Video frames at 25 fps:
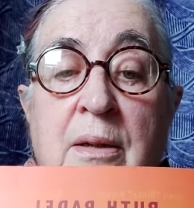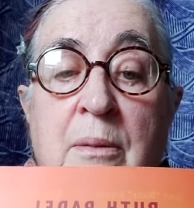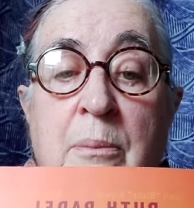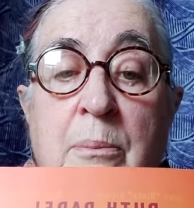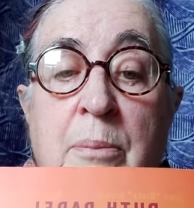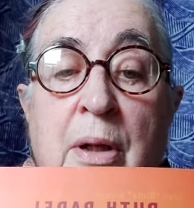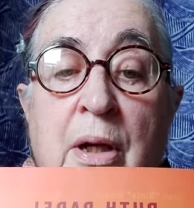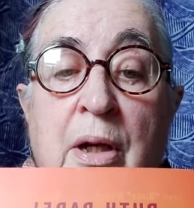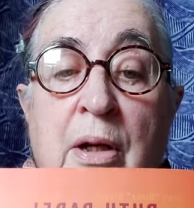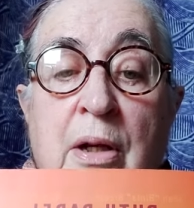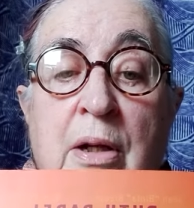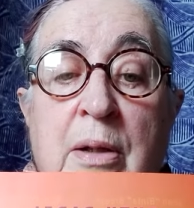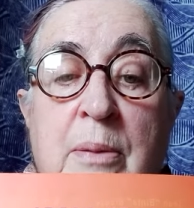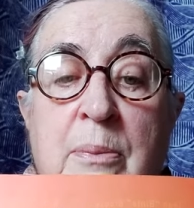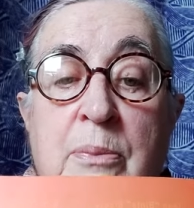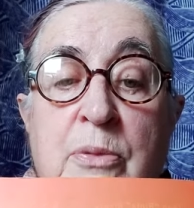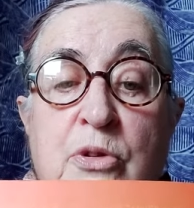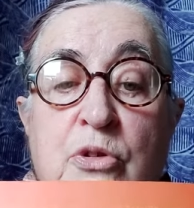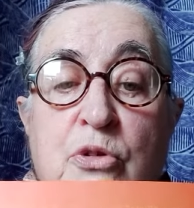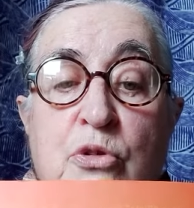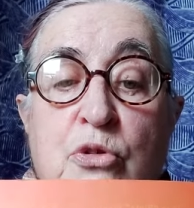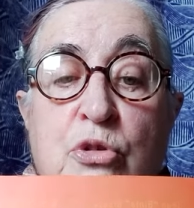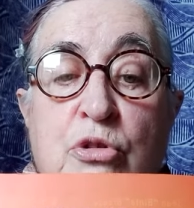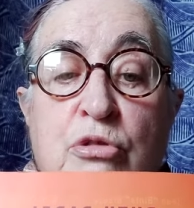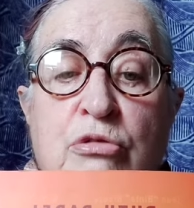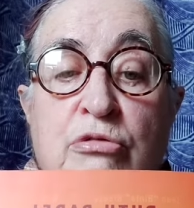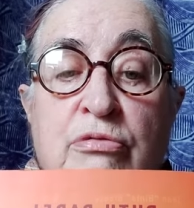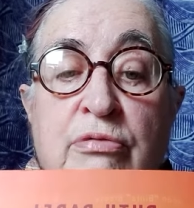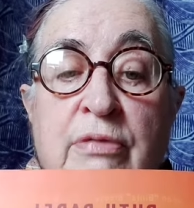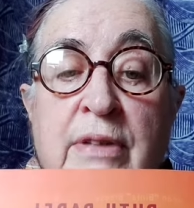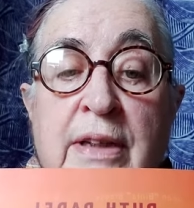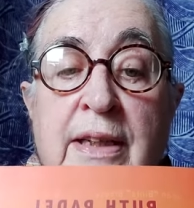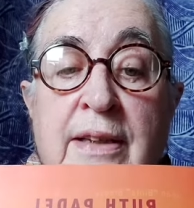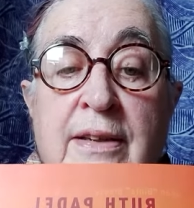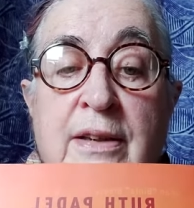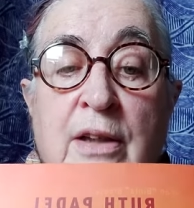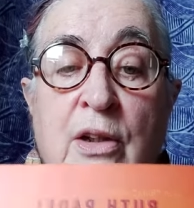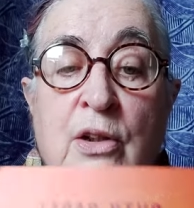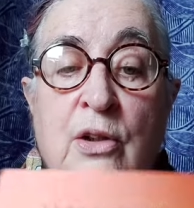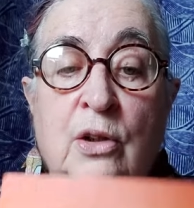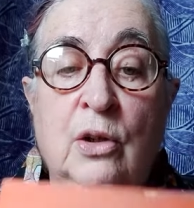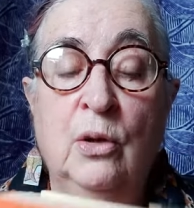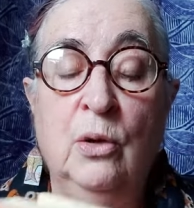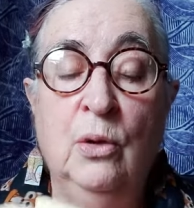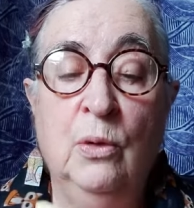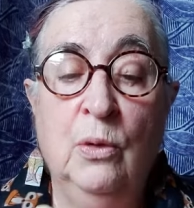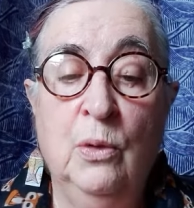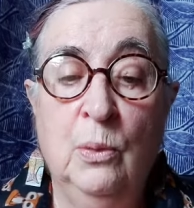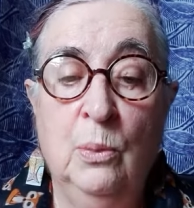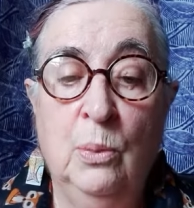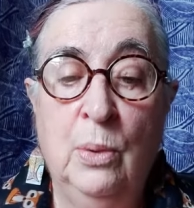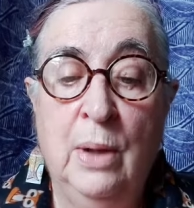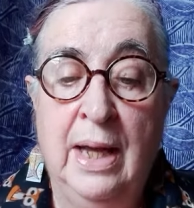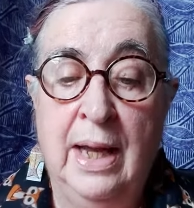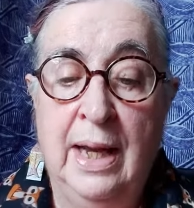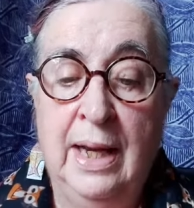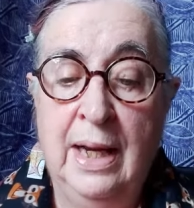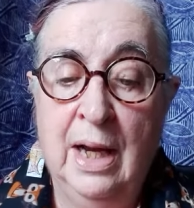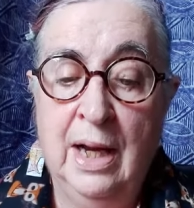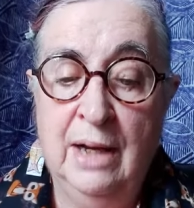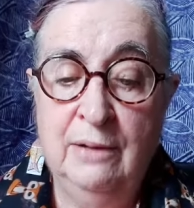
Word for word: poems to read along the way.